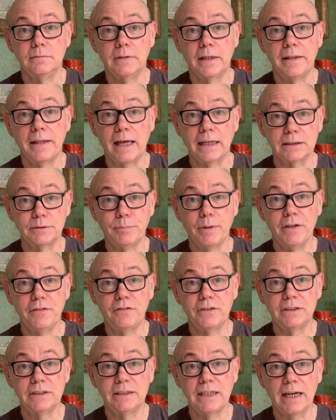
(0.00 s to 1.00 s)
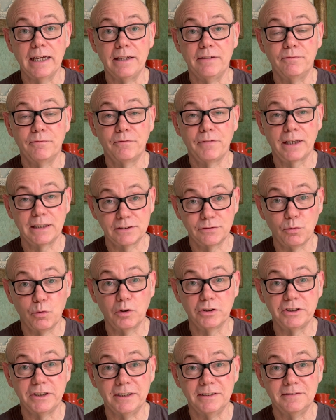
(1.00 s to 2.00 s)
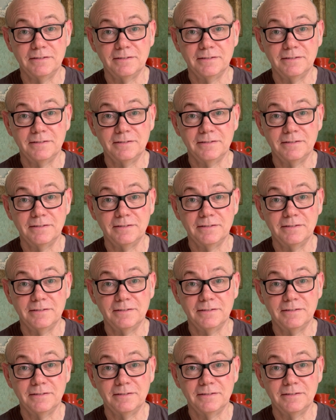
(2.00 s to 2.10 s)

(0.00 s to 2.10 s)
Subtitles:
that's me for today. Thanks for watching.